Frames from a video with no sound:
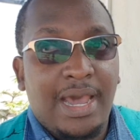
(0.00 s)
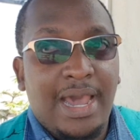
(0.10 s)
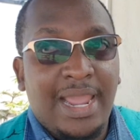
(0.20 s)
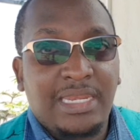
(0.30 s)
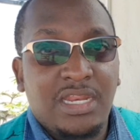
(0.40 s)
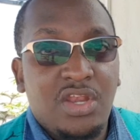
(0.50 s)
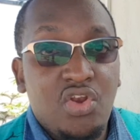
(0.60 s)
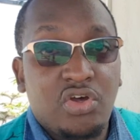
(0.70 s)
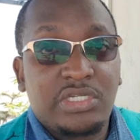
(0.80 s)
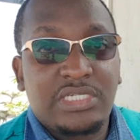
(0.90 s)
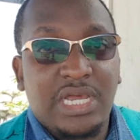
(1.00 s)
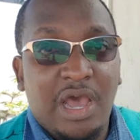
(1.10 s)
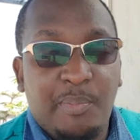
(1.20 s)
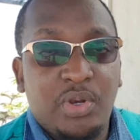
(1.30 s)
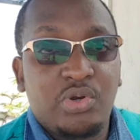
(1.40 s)
I did not
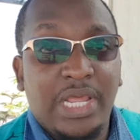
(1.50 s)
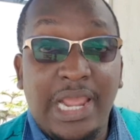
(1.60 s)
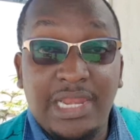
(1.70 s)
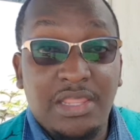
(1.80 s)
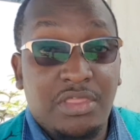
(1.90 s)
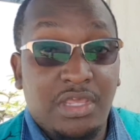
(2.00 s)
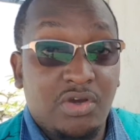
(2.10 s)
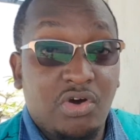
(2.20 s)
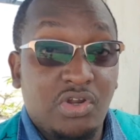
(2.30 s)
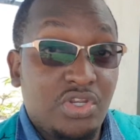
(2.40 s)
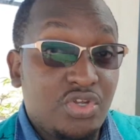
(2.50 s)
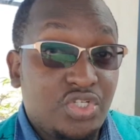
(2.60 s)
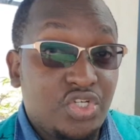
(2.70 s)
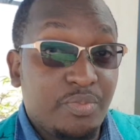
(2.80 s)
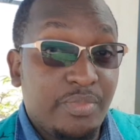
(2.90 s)
upload anything on
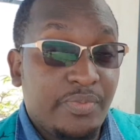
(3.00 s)
YouTube.